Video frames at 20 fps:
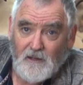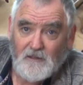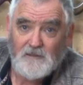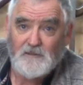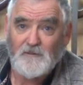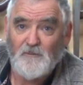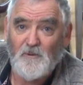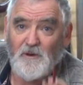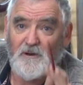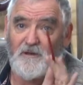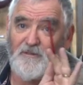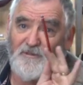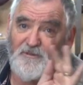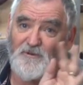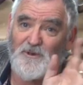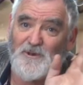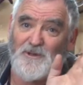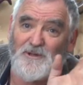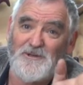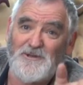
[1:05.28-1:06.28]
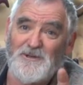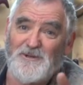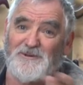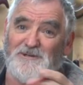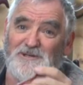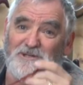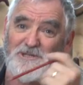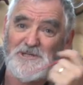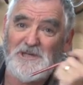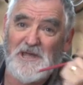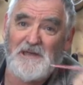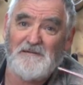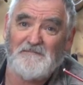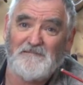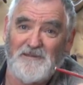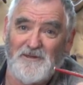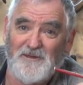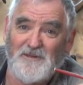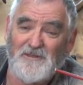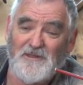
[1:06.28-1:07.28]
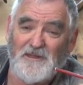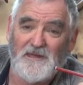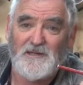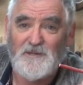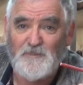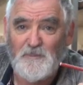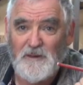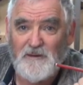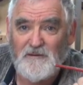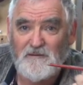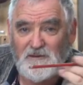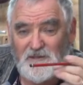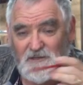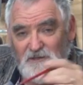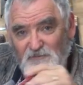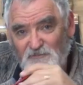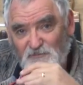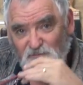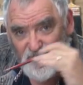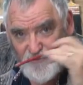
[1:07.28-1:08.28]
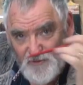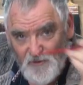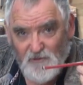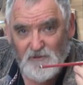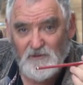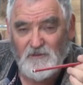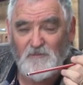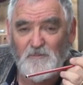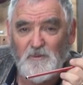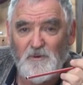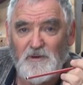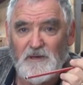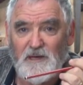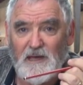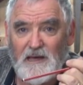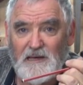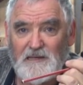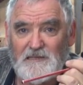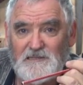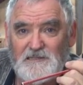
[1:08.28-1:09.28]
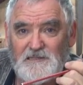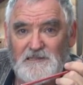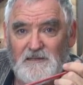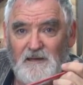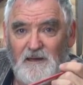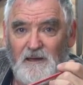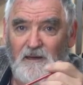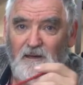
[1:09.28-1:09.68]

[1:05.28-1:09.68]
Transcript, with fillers: So what I thought I'd do is share with you the experience of drawing the bookcase